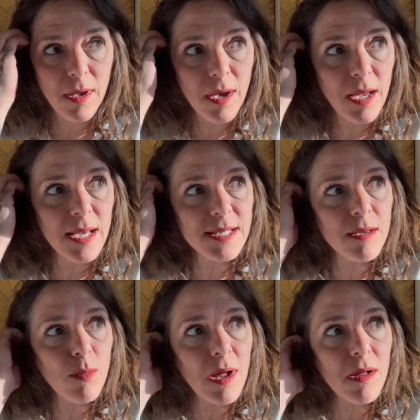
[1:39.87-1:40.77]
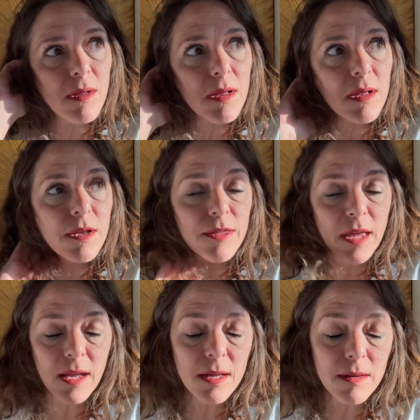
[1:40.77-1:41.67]
And he said, well, you
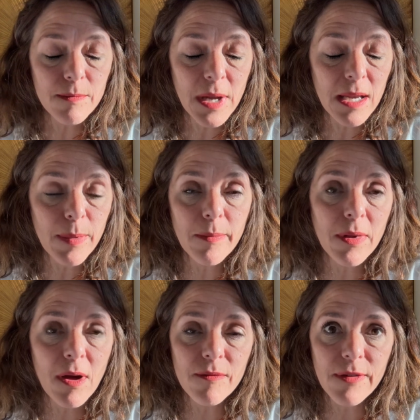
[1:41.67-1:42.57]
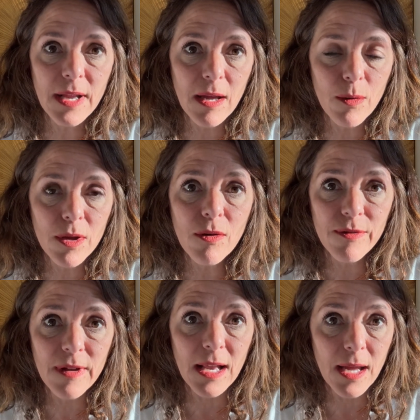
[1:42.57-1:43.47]
think many people aren't feeling what you're
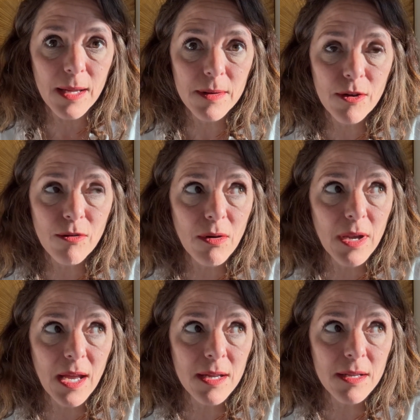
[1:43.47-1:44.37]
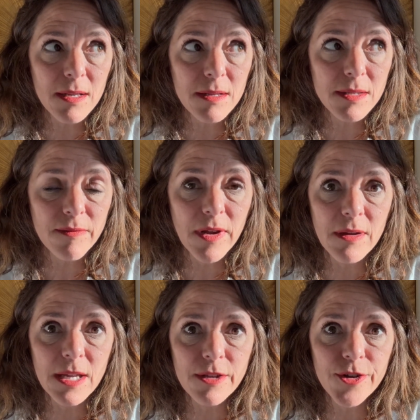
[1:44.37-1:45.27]
feeling? Chronic, severe and
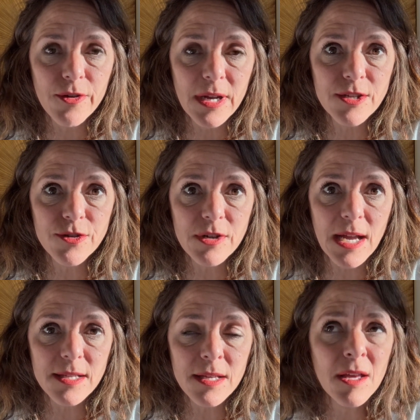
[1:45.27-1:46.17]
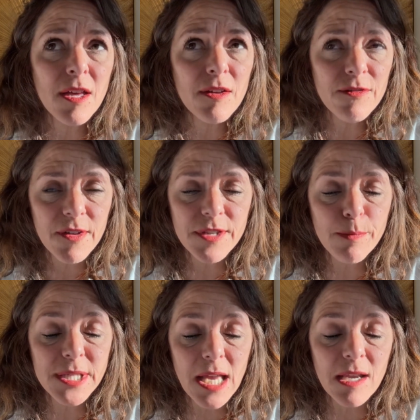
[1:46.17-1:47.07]
enduring stress.
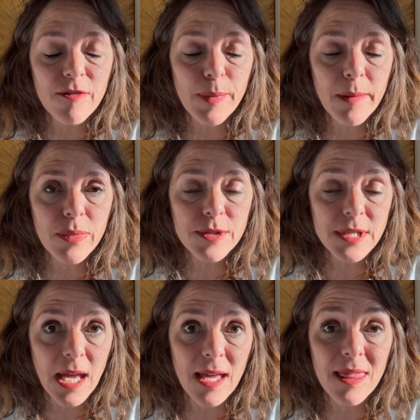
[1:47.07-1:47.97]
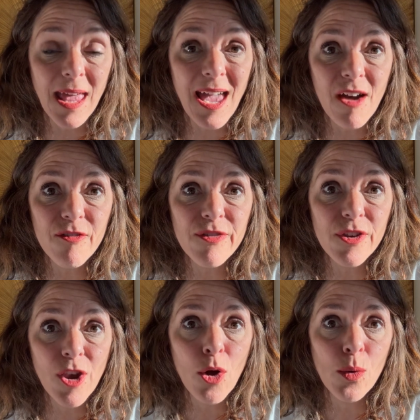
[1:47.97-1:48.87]
50% of people say they have
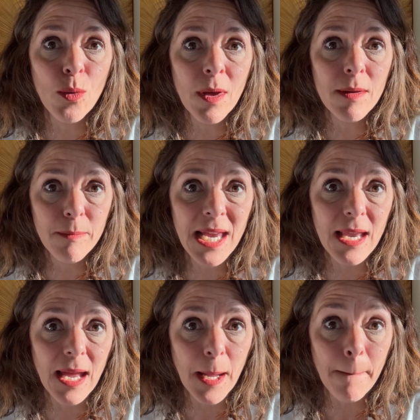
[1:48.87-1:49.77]
no meaning.